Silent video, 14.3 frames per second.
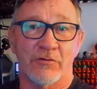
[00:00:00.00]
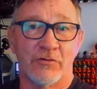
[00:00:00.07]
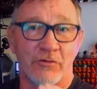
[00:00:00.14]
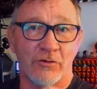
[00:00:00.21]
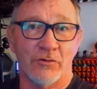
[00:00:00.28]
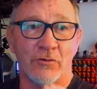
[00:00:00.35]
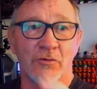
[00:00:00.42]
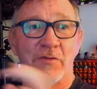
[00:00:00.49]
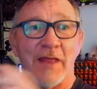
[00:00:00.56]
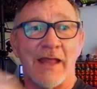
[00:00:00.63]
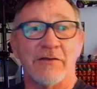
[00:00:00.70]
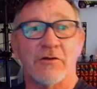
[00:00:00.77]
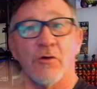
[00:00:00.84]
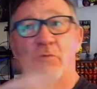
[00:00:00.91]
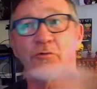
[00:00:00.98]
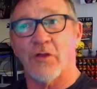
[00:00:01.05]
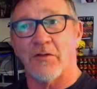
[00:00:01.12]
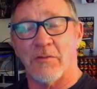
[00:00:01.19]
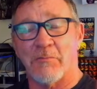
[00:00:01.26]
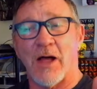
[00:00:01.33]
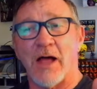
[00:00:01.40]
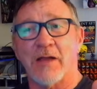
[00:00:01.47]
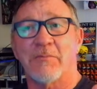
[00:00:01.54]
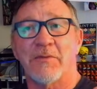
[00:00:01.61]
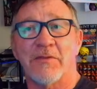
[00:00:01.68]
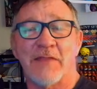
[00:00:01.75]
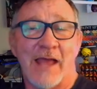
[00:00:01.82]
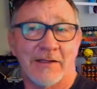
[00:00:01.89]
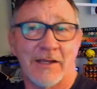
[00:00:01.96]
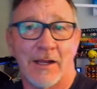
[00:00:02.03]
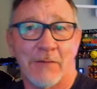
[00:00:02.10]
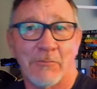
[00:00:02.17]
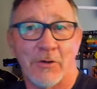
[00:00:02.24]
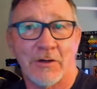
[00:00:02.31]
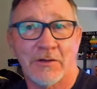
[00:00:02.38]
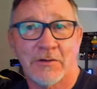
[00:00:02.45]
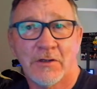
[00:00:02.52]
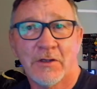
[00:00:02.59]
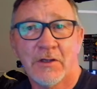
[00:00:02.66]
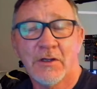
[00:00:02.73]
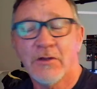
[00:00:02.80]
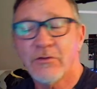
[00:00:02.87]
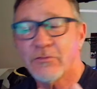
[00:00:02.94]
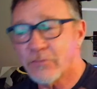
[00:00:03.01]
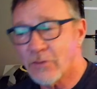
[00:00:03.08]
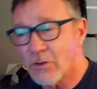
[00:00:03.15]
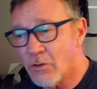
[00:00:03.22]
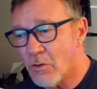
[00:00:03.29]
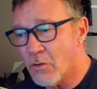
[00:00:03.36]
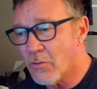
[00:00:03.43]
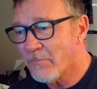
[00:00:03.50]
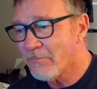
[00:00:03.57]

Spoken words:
shoe that goes on the bottom of that camera. So